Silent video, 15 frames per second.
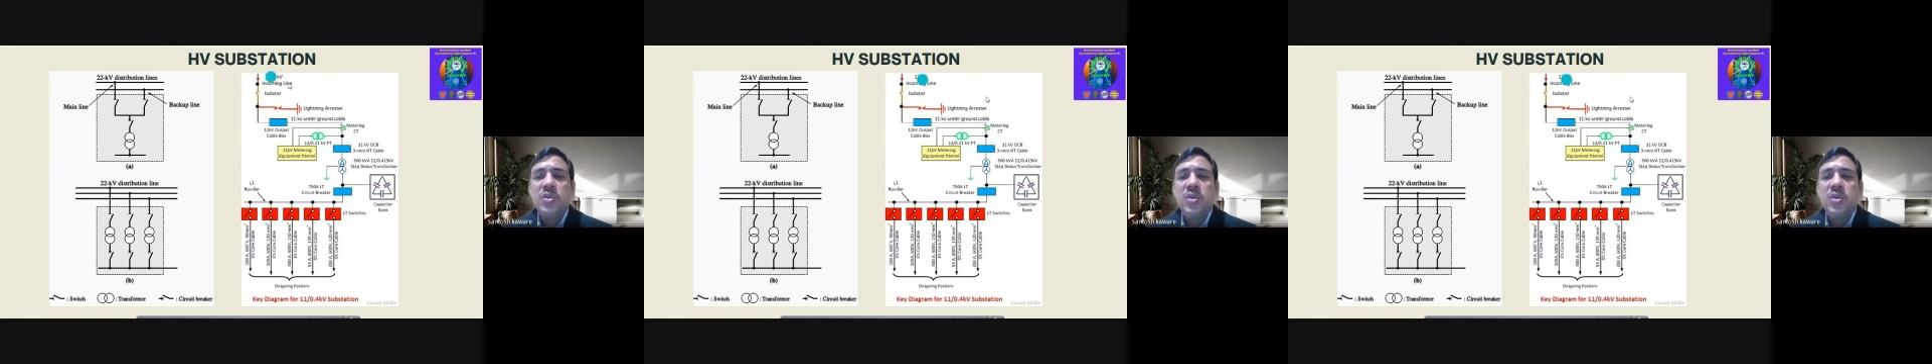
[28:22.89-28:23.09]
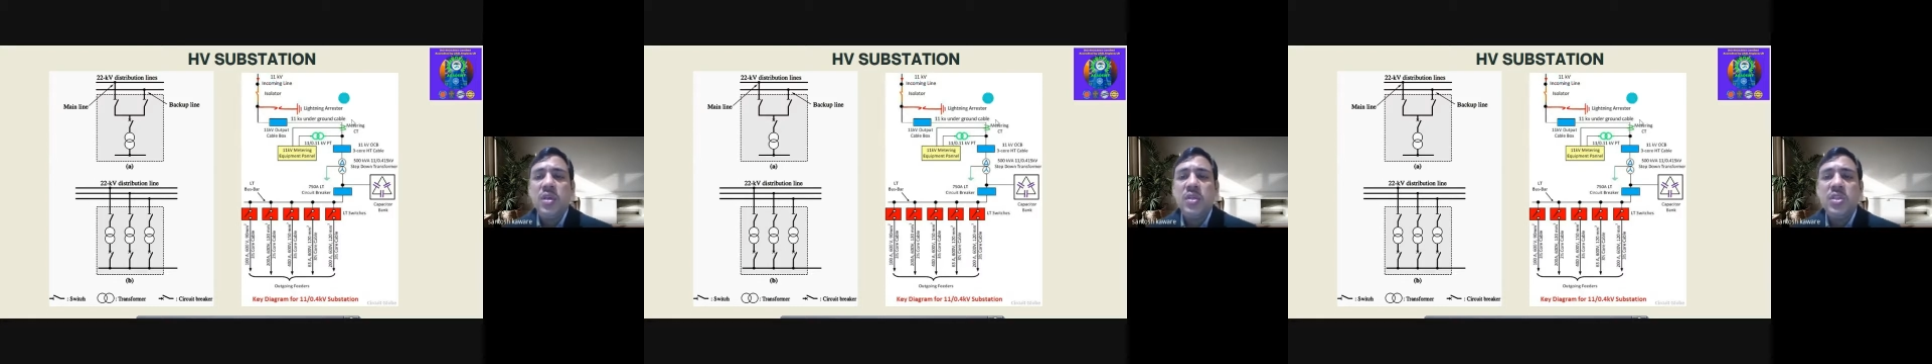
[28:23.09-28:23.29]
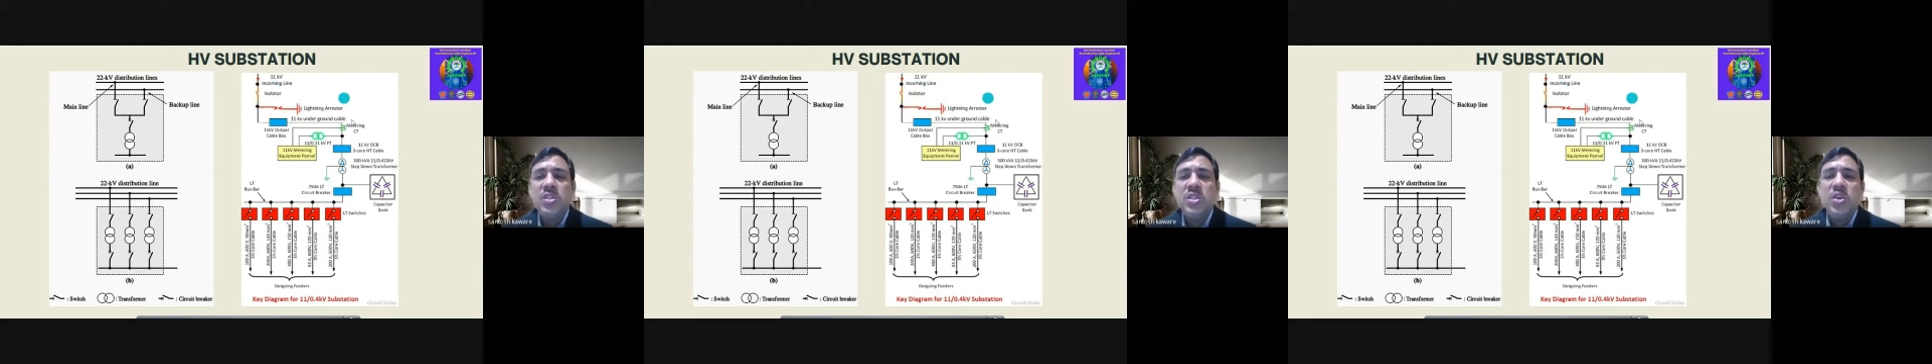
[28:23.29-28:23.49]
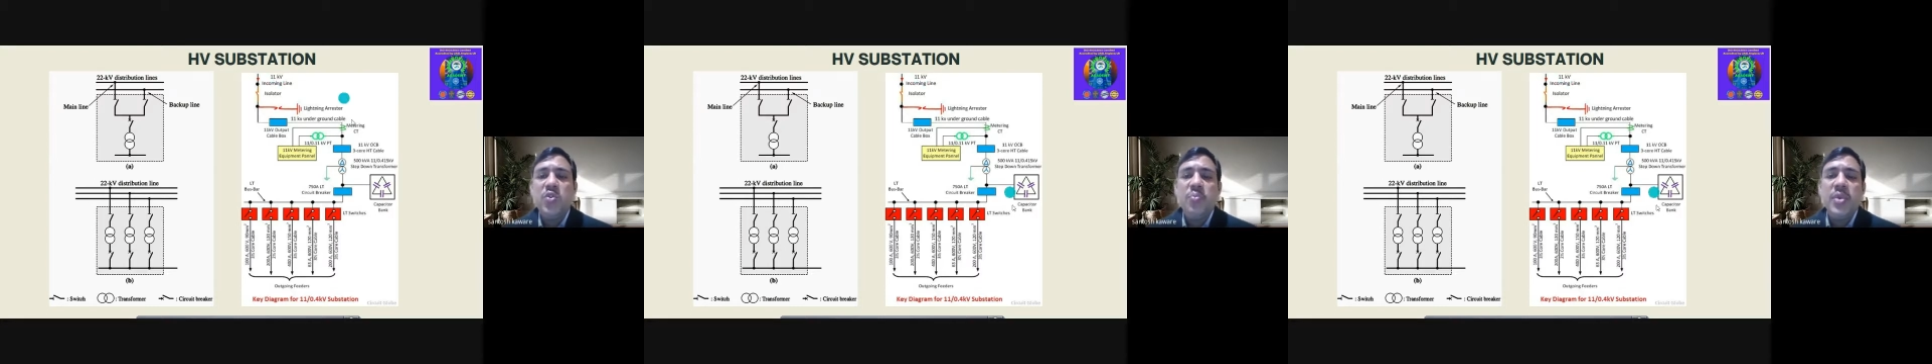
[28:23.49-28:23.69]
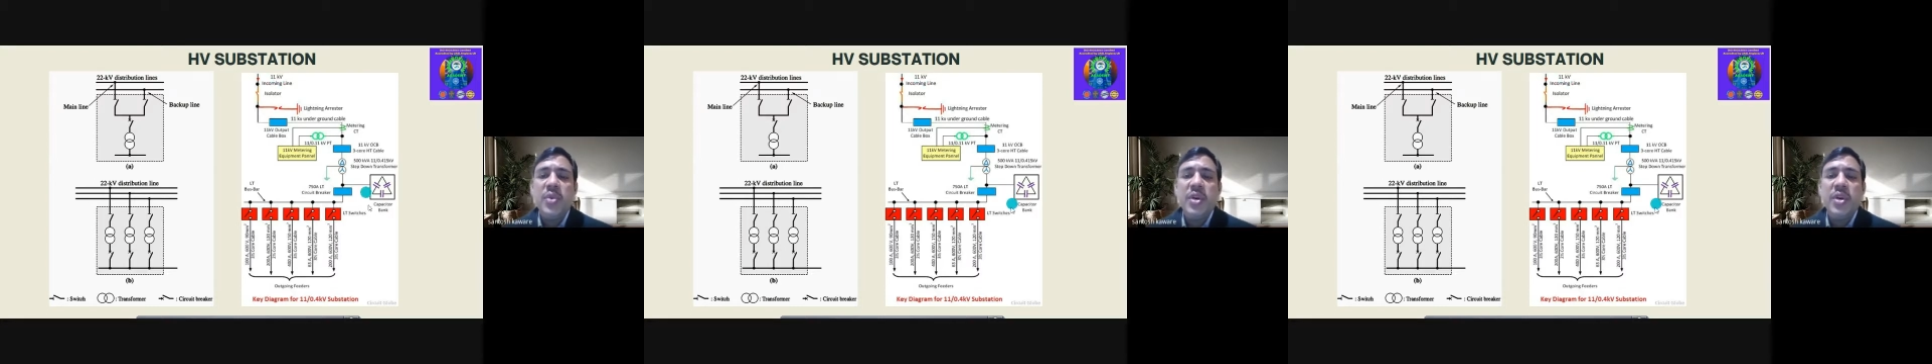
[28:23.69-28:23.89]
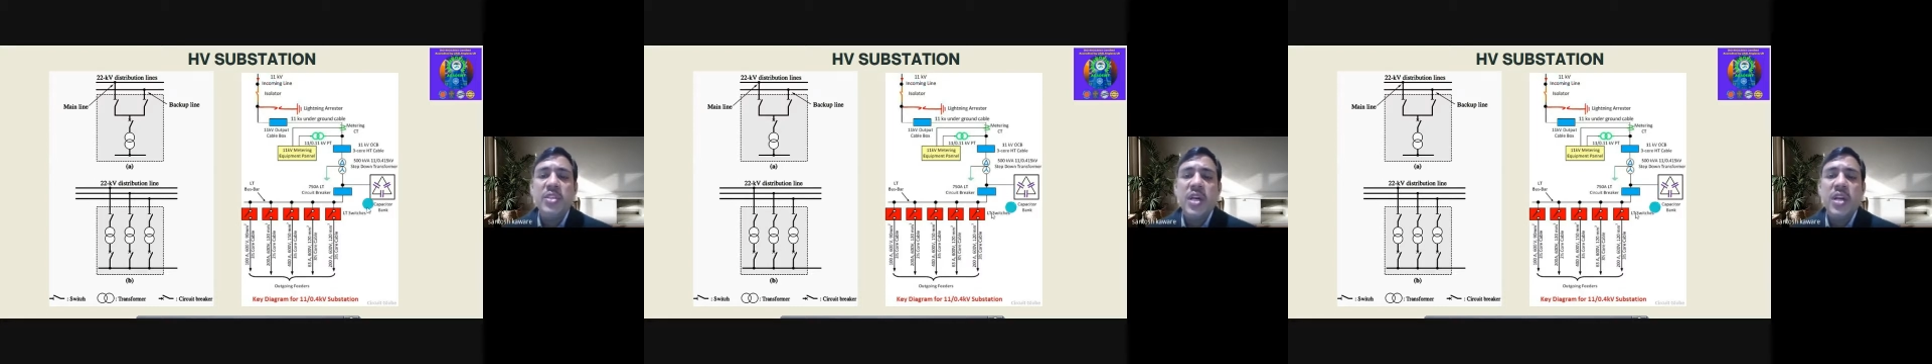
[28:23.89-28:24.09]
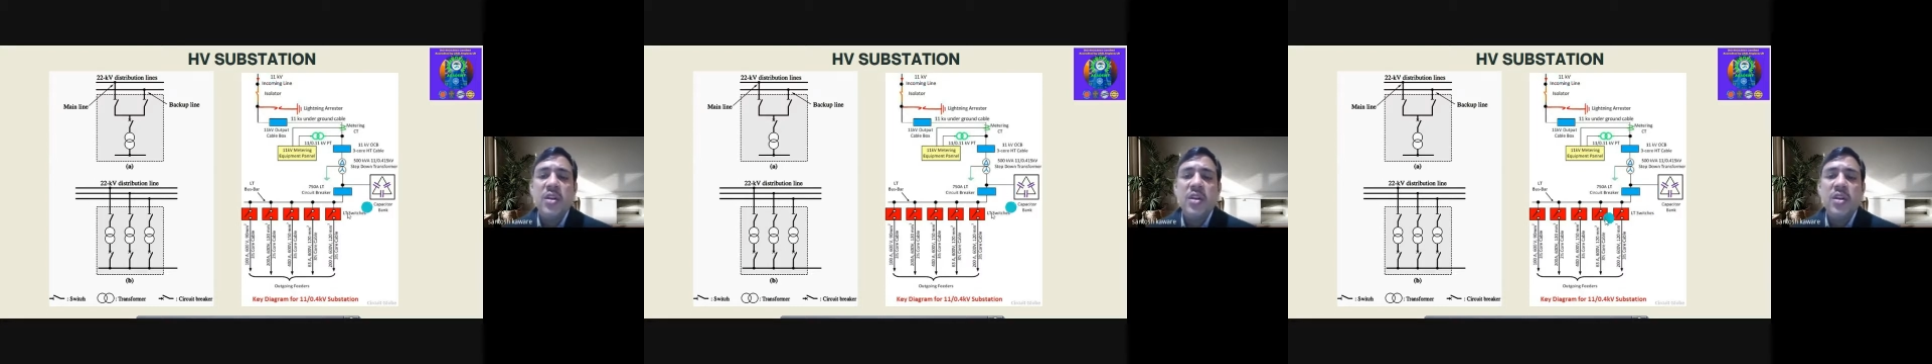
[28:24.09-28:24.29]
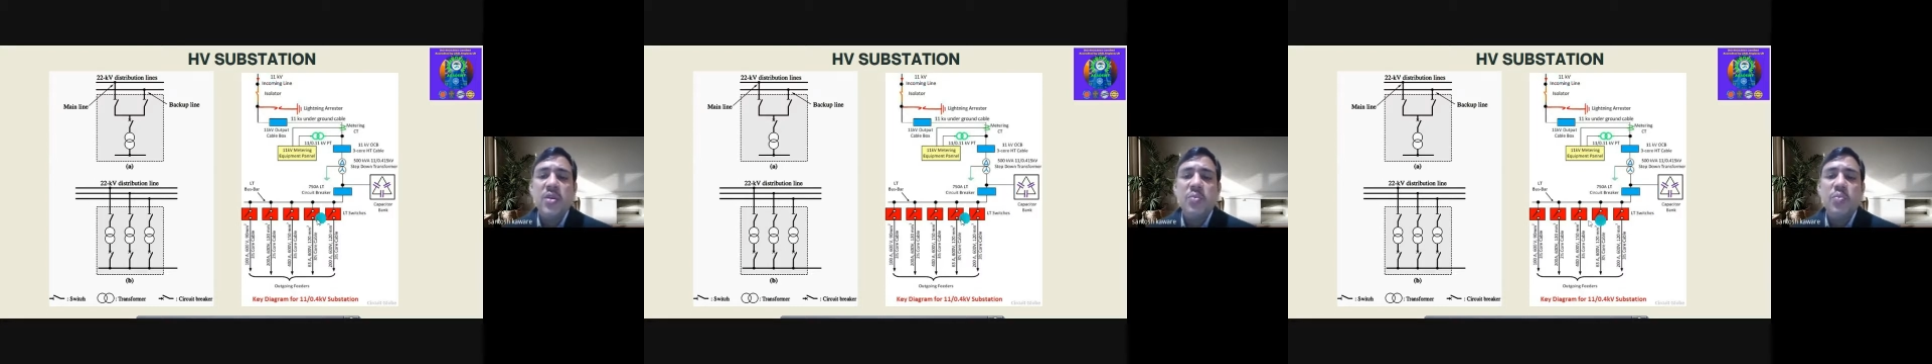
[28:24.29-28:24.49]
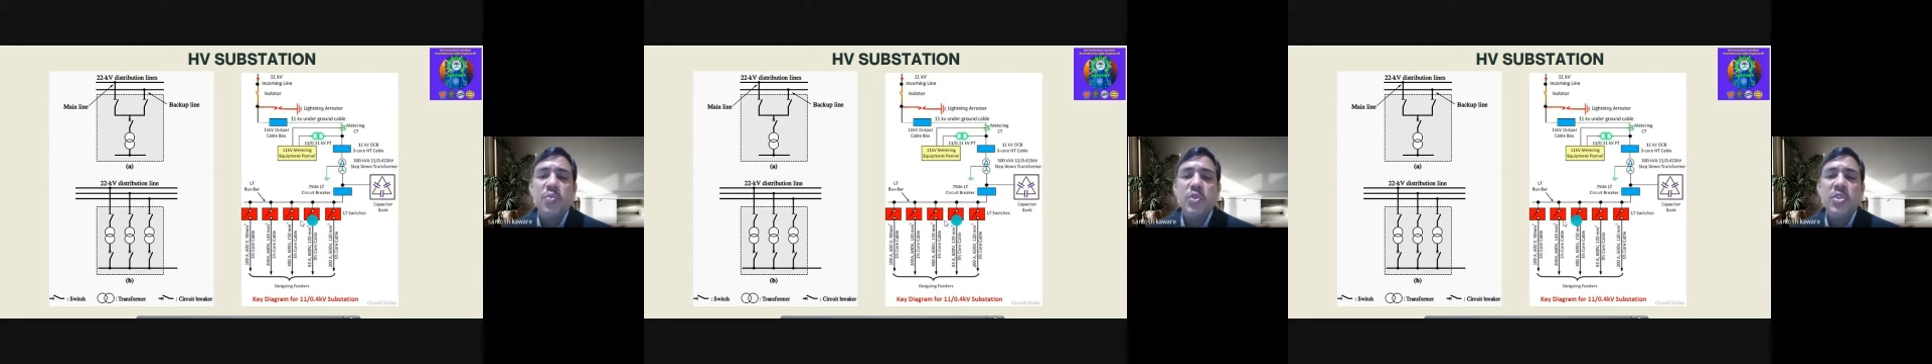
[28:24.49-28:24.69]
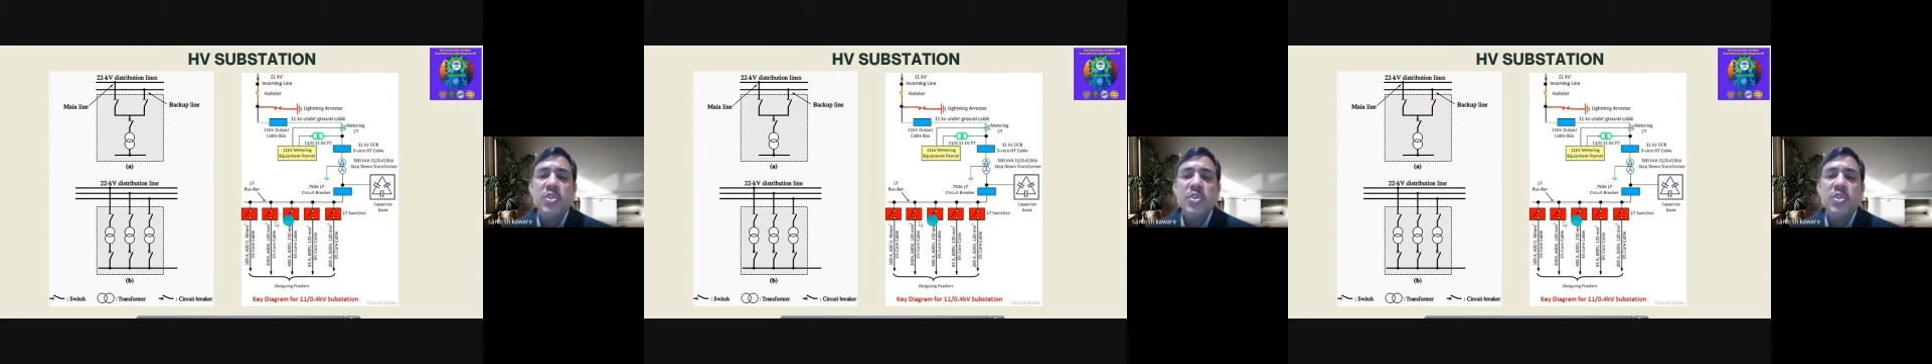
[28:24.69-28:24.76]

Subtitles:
these equipments are most